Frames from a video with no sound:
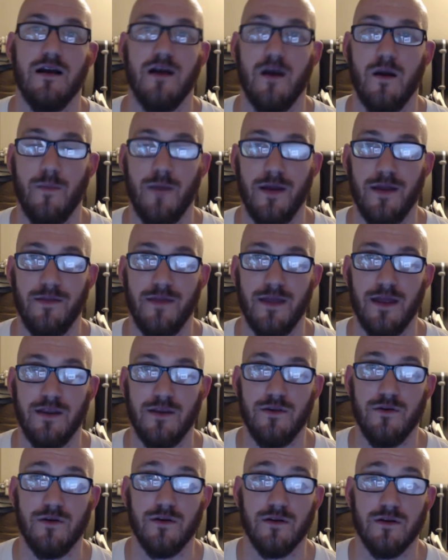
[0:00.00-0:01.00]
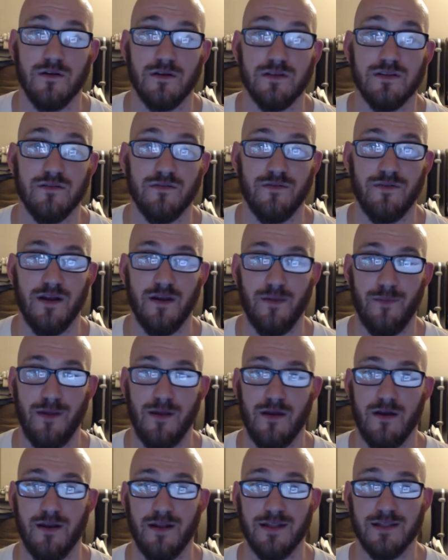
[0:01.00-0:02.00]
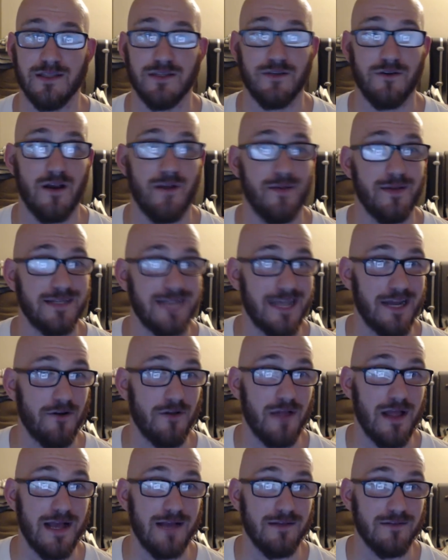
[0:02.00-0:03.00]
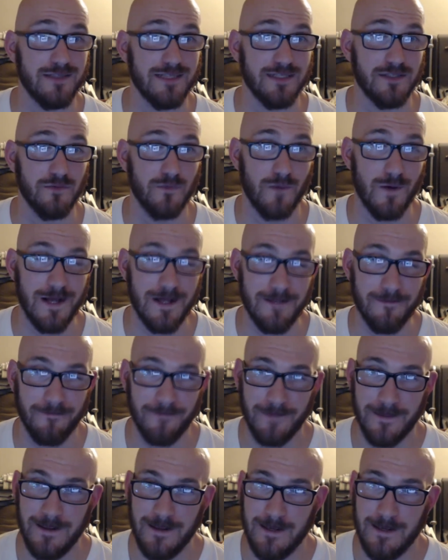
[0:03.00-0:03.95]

Um, and then you can also find me on Instagram at Tanner Liles as well.